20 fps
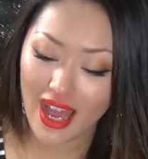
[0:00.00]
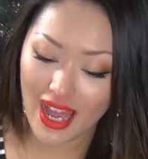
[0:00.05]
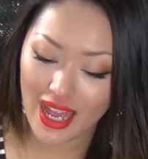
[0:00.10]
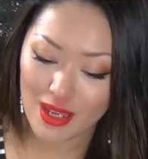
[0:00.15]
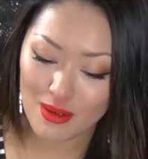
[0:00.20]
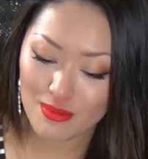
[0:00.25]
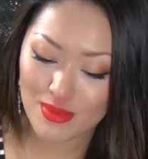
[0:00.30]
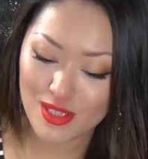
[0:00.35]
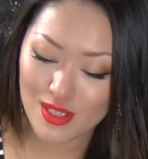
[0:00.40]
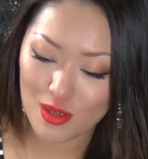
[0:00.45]

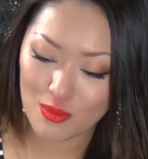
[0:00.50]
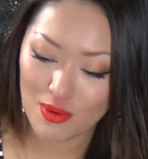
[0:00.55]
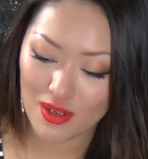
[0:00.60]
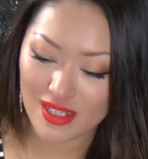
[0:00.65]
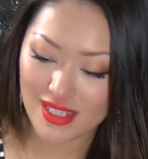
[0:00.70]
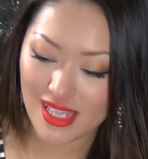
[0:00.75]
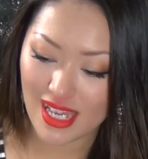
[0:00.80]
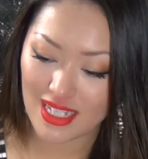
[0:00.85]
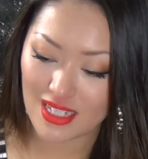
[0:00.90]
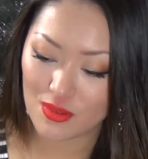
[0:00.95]
I'm super
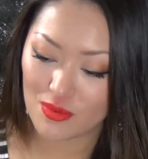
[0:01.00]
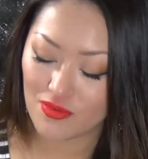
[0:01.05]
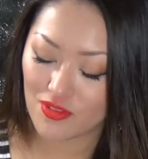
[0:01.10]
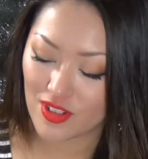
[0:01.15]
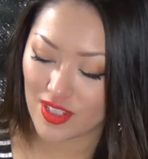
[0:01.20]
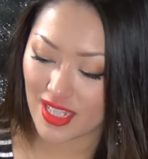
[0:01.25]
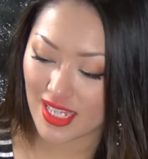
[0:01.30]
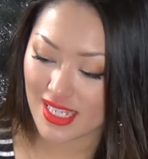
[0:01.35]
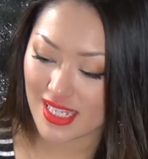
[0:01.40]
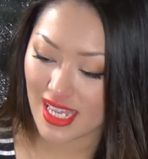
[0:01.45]
excited
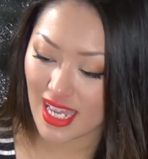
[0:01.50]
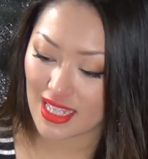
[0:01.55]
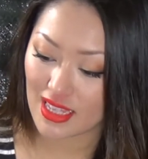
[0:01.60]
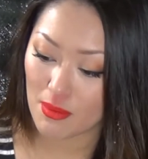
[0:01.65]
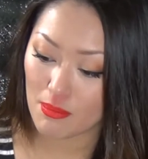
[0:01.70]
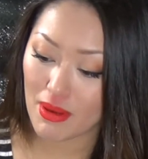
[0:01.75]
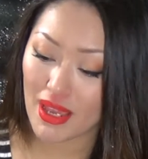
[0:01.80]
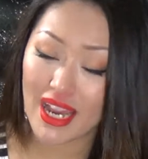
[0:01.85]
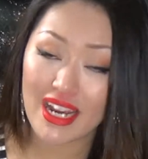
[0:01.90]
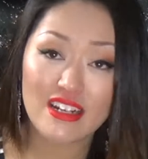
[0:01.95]
for this and
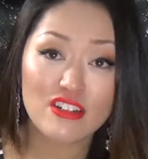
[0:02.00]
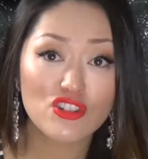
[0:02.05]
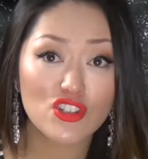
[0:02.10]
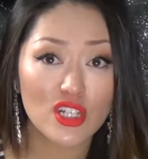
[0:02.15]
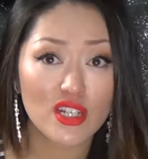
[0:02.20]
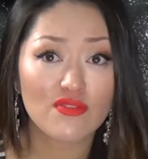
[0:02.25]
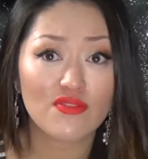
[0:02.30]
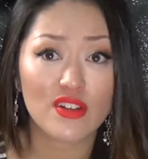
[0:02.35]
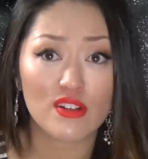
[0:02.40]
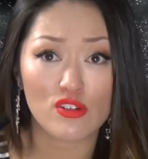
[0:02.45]
the
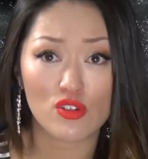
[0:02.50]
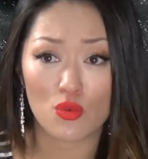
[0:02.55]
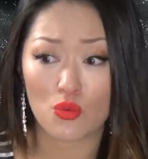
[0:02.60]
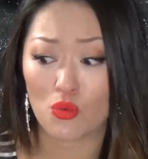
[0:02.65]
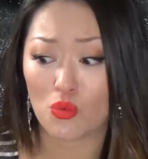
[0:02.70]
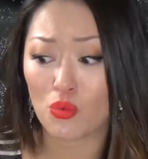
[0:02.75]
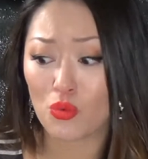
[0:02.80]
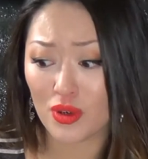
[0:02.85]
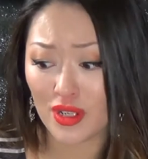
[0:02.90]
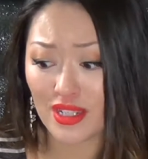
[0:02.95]
packaging feels
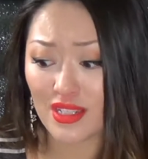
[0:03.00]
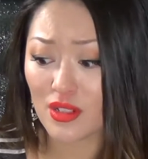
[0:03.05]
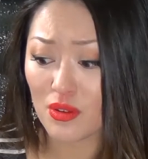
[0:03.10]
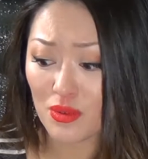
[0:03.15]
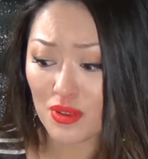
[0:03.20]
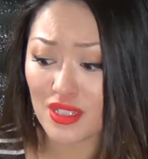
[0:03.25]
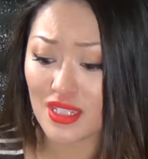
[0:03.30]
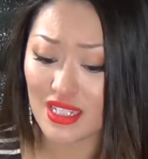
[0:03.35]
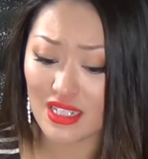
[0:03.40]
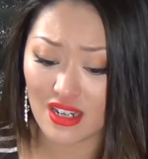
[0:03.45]
really
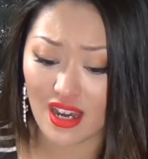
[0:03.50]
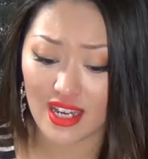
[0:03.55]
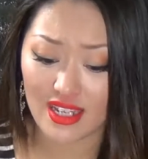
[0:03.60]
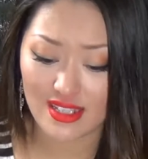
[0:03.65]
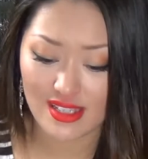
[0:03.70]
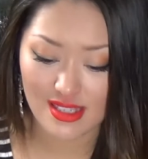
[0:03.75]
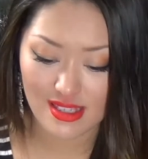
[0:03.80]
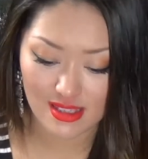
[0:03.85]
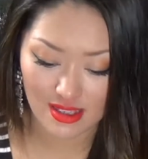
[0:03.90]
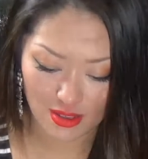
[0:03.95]
really
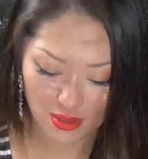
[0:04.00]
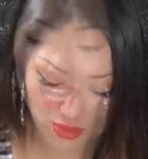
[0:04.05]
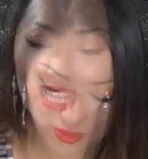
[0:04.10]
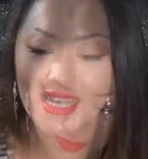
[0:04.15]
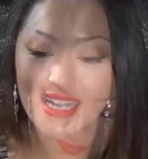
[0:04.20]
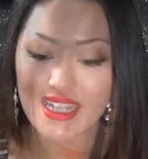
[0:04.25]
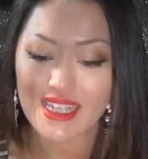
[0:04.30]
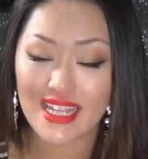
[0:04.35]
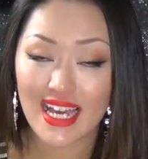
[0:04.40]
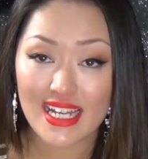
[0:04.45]
nice.
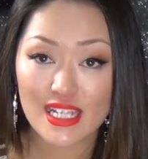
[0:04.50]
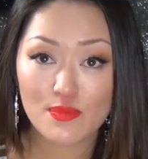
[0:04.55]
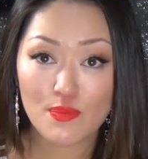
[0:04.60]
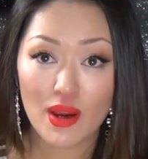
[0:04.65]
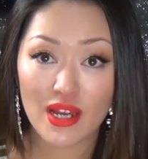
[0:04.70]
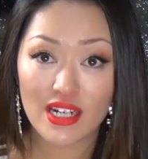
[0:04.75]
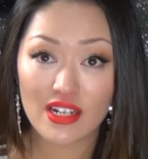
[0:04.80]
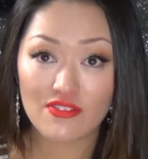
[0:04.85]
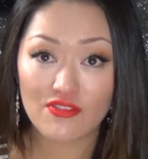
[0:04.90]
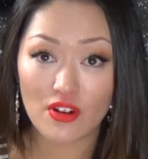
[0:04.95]
And the last
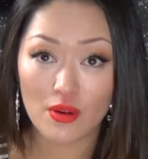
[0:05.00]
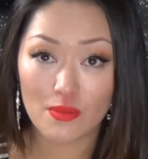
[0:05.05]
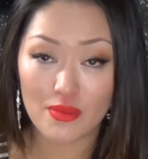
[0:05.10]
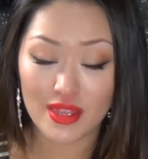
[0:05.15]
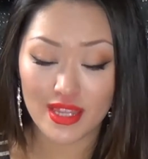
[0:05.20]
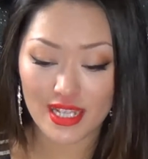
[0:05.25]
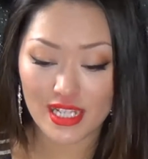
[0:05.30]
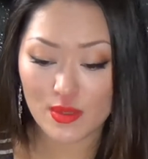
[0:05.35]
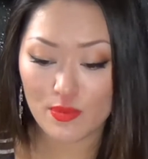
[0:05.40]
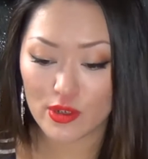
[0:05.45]
product
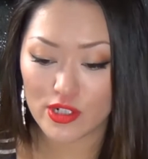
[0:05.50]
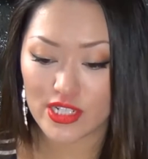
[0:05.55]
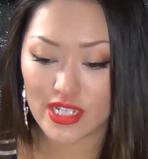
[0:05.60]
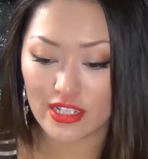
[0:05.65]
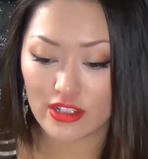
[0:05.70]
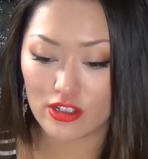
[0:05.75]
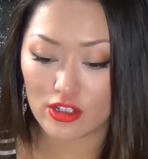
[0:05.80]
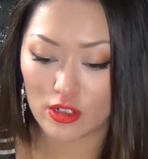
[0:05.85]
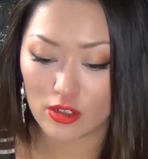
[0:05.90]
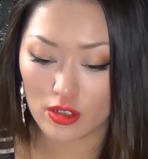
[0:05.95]
from this
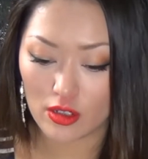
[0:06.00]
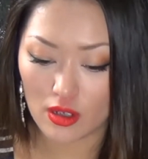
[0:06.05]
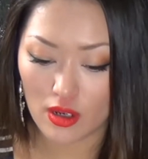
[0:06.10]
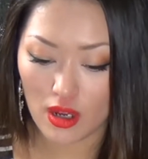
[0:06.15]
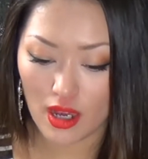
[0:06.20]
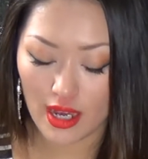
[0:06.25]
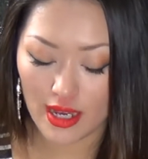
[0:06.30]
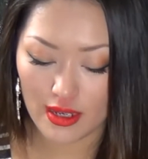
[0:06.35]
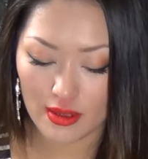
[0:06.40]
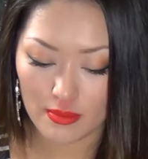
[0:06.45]

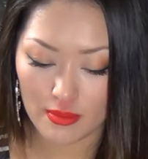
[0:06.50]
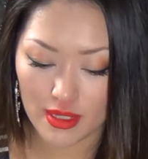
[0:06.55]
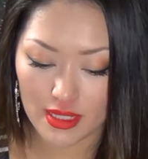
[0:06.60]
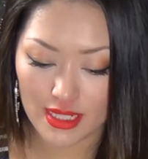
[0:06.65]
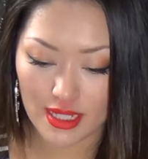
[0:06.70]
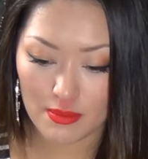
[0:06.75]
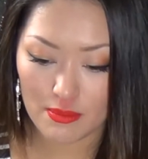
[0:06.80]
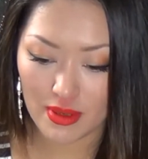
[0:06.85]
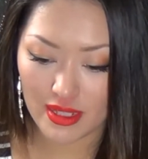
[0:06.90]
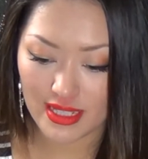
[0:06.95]
particular um,
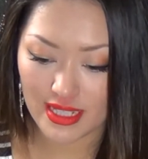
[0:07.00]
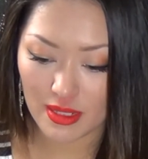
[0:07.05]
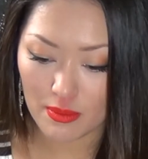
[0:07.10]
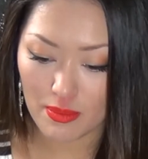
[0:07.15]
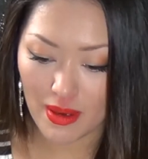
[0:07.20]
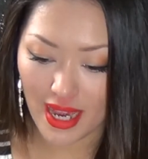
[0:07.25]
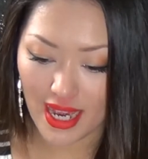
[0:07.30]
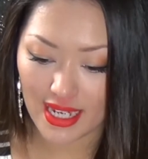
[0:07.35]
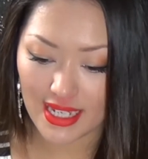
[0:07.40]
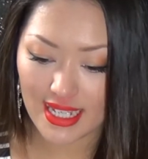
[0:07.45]
Lip Monthly
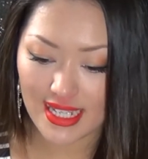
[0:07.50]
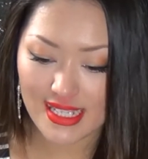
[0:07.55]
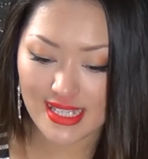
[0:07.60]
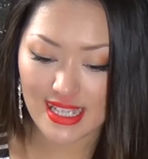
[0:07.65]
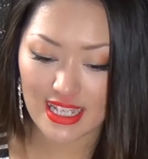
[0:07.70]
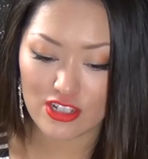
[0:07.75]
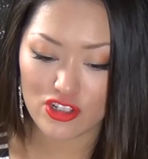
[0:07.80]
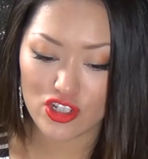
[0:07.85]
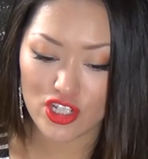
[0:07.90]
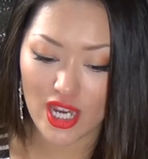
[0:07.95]
bag is
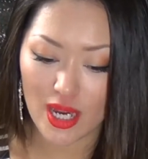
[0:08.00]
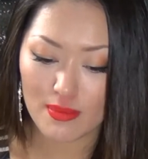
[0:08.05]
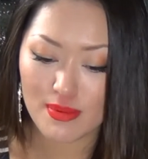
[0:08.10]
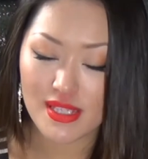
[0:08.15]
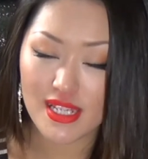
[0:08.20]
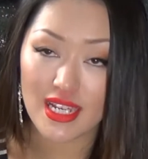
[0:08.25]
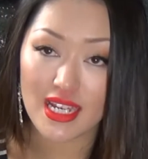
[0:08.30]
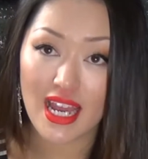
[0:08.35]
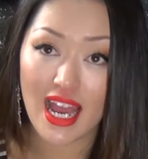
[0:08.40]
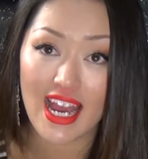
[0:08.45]
the
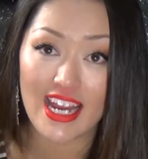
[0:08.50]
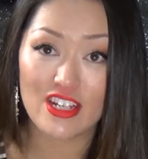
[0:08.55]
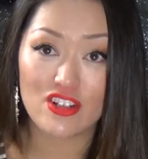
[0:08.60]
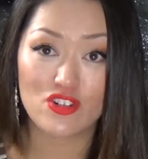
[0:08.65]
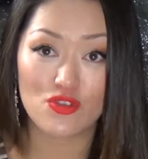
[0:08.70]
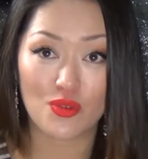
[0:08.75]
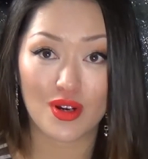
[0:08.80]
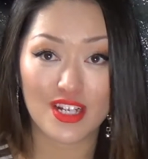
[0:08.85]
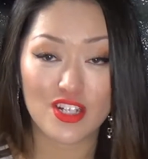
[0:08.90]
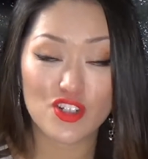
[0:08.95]
Chapstick
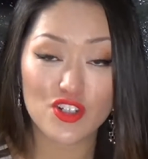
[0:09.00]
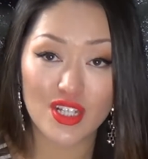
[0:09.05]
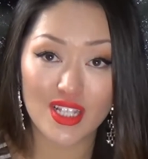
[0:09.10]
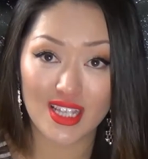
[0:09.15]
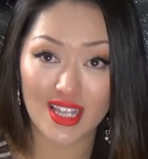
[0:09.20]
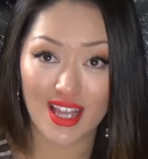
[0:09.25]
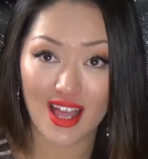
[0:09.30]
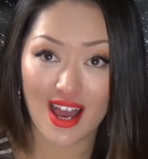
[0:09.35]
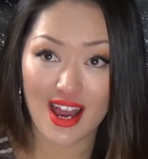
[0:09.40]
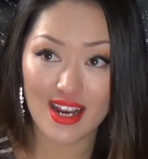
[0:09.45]

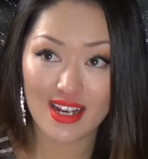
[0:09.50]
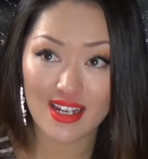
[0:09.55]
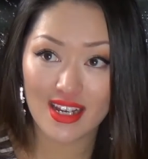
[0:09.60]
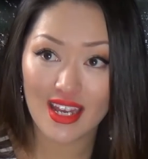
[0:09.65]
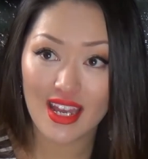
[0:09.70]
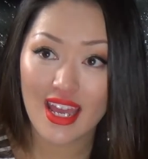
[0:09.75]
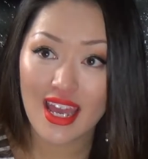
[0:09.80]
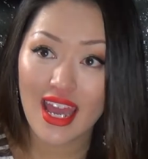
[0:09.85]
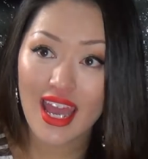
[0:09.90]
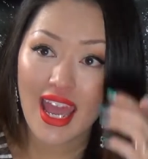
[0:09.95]
Hydration Lock.
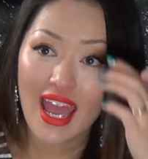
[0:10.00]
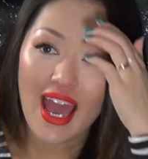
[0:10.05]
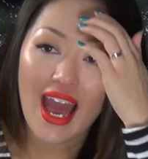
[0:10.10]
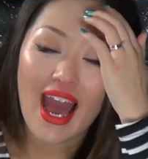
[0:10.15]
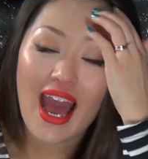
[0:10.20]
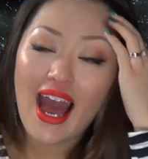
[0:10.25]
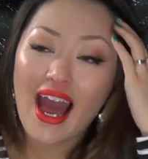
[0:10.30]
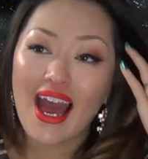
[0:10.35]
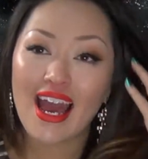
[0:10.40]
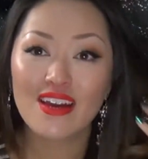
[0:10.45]

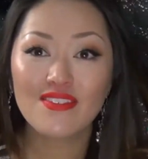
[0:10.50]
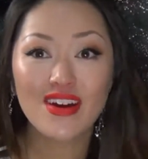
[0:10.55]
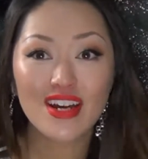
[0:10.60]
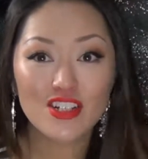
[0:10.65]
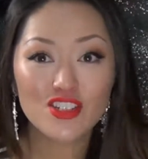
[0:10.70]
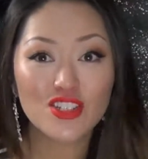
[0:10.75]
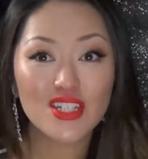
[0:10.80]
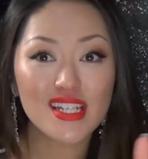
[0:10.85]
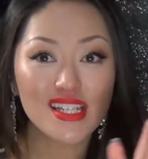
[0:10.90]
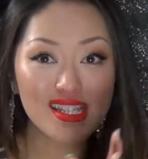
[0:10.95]
I've
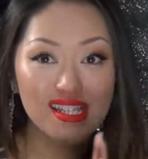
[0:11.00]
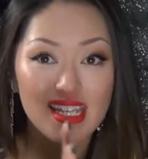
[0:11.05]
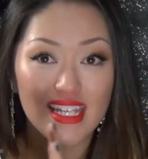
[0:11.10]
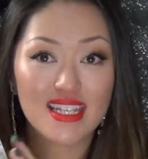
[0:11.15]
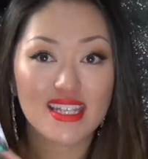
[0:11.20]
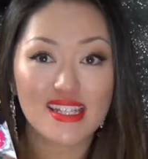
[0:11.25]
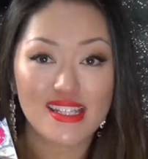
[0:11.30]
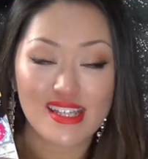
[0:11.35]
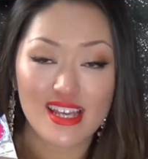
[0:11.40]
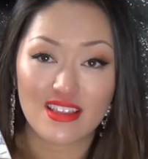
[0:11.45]
actually
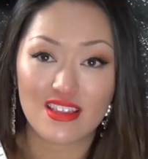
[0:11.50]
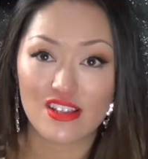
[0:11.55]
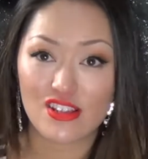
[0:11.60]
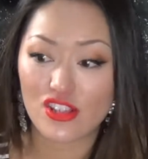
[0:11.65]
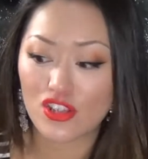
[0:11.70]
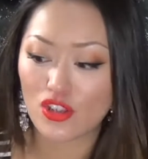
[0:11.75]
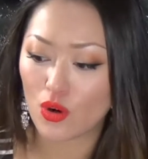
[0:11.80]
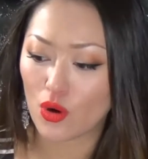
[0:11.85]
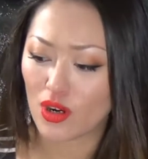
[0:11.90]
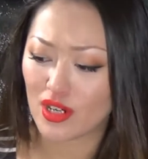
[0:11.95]
seen this at the
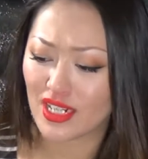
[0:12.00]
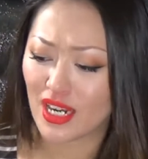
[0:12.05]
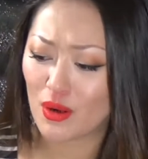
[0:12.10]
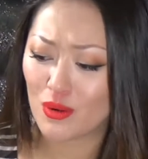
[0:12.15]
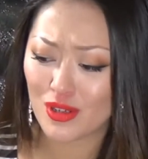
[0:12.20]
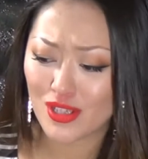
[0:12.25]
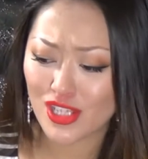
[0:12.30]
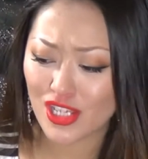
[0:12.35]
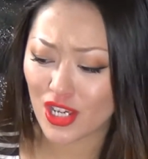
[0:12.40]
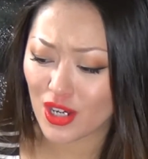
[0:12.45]
store and I
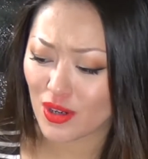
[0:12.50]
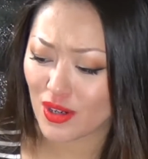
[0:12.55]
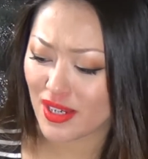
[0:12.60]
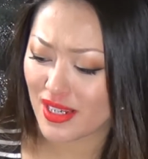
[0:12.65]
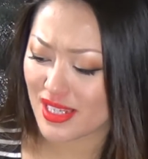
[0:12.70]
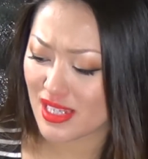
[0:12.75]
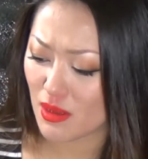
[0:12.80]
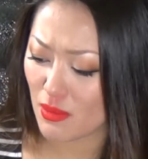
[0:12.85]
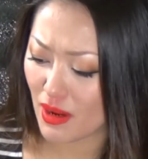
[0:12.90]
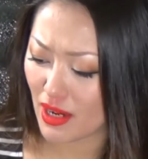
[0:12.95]
was
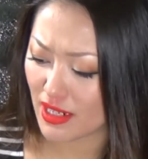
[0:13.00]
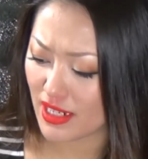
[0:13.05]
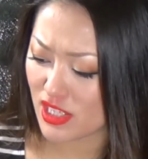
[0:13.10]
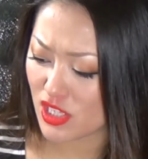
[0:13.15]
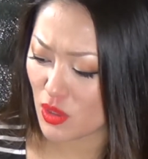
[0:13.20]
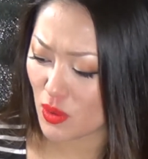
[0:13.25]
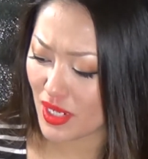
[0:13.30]
curious about it.